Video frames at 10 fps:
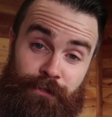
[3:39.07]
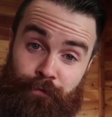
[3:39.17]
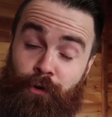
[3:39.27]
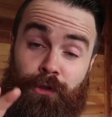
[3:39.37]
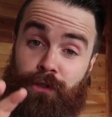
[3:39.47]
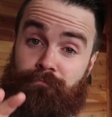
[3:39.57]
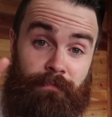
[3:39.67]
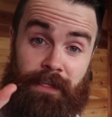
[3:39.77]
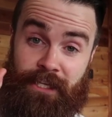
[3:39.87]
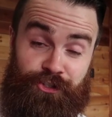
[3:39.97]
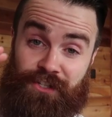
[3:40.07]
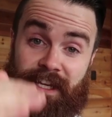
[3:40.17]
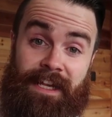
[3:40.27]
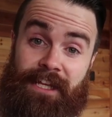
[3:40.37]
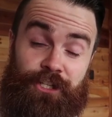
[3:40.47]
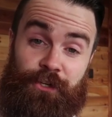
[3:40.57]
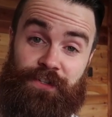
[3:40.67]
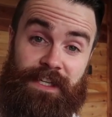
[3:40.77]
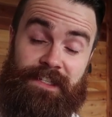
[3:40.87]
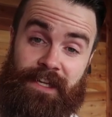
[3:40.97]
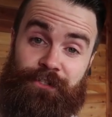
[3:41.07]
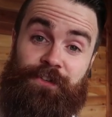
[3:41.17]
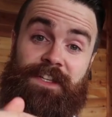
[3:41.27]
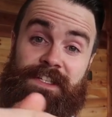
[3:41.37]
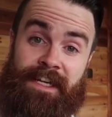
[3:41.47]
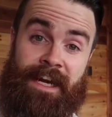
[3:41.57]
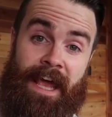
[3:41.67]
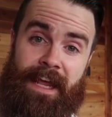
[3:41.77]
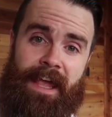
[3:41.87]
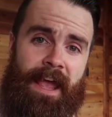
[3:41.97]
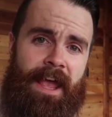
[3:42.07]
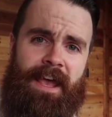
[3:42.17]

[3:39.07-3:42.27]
So if you're just getting into your CCENT or CCNA,